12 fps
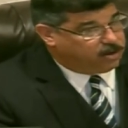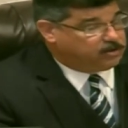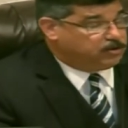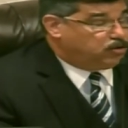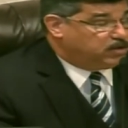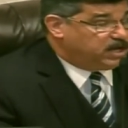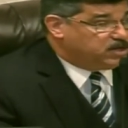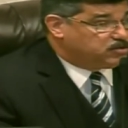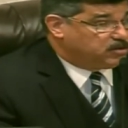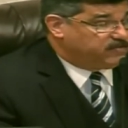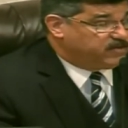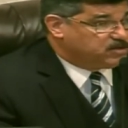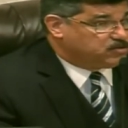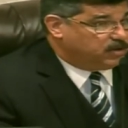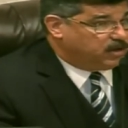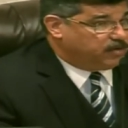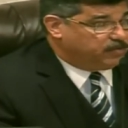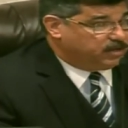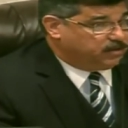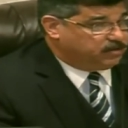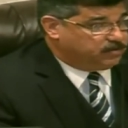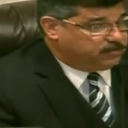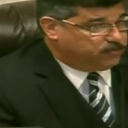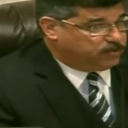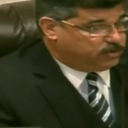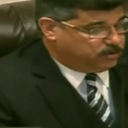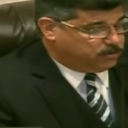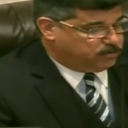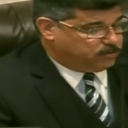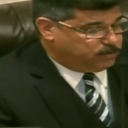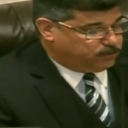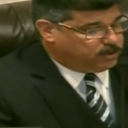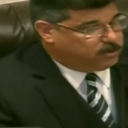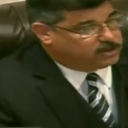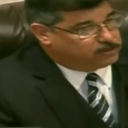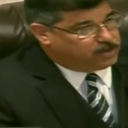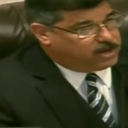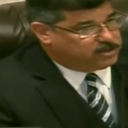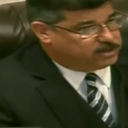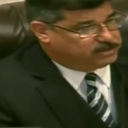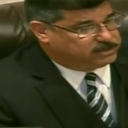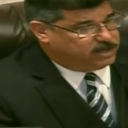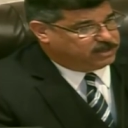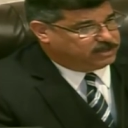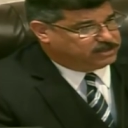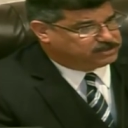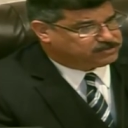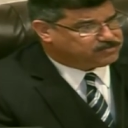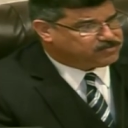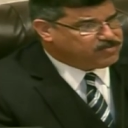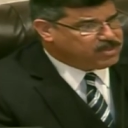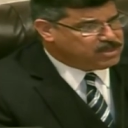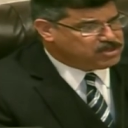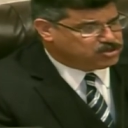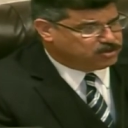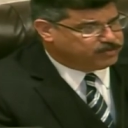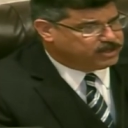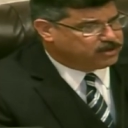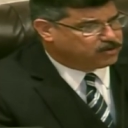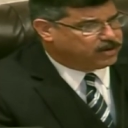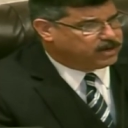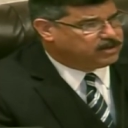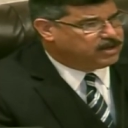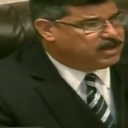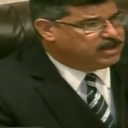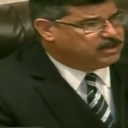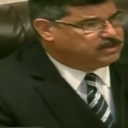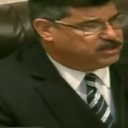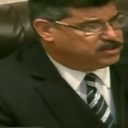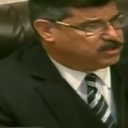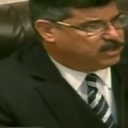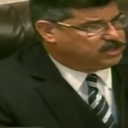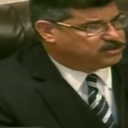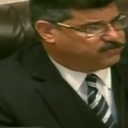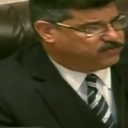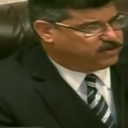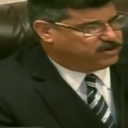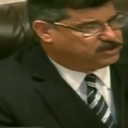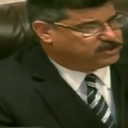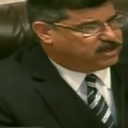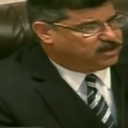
And the whole nation eventually, I mean, we, when we look at tragedies like this, should be a great teaching lesson for us.